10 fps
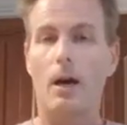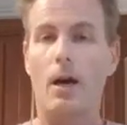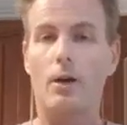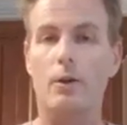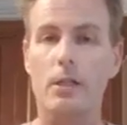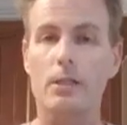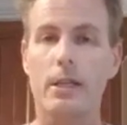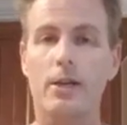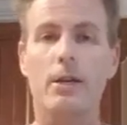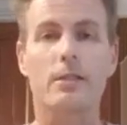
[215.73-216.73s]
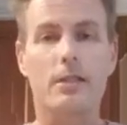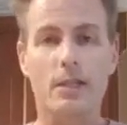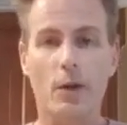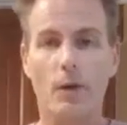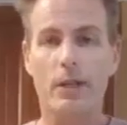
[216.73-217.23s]
our crust here, it's
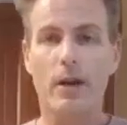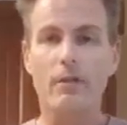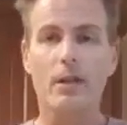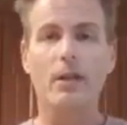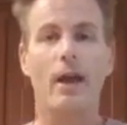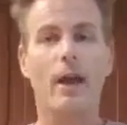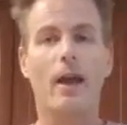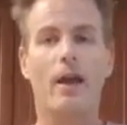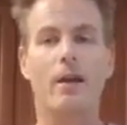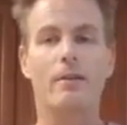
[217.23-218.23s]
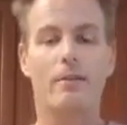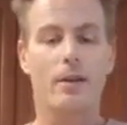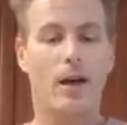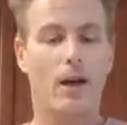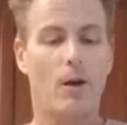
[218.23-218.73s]
going to go in the oven,
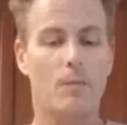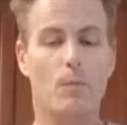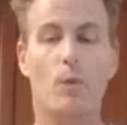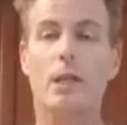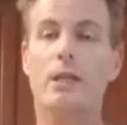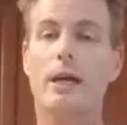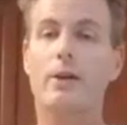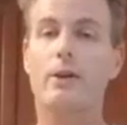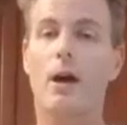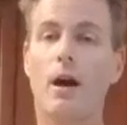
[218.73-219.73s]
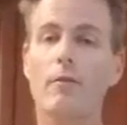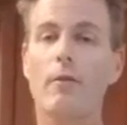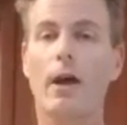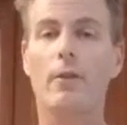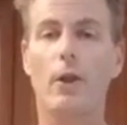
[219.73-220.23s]
and we'll let that cook
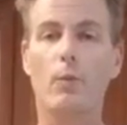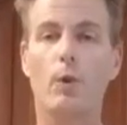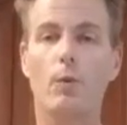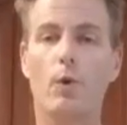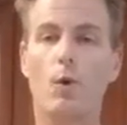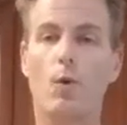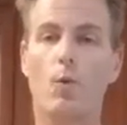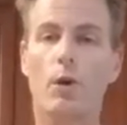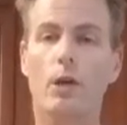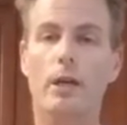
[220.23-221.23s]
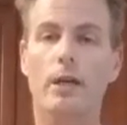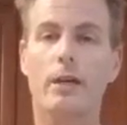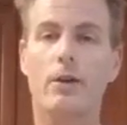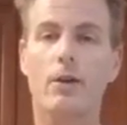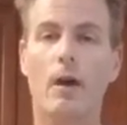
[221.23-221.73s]
off, and then we will work on
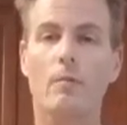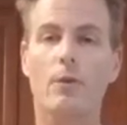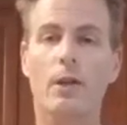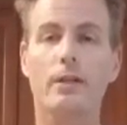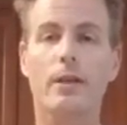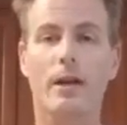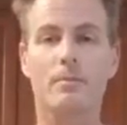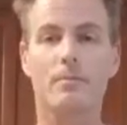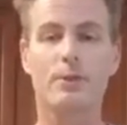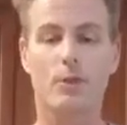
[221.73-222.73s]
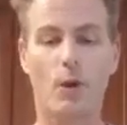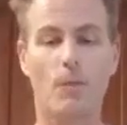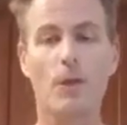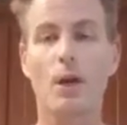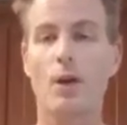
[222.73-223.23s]
getting our lime filling done. So
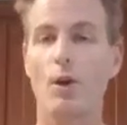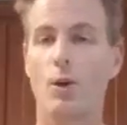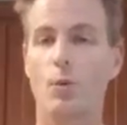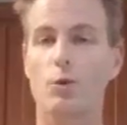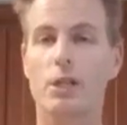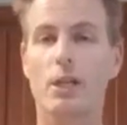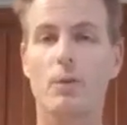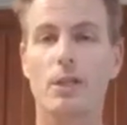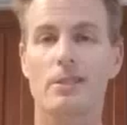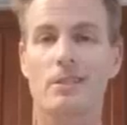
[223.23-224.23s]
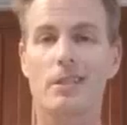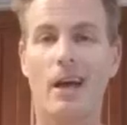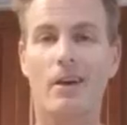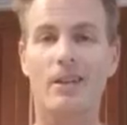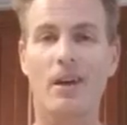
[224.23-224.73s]
we'll see you when this is
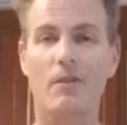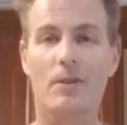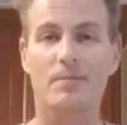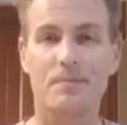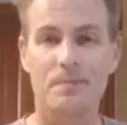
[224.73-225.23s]
out of the oven.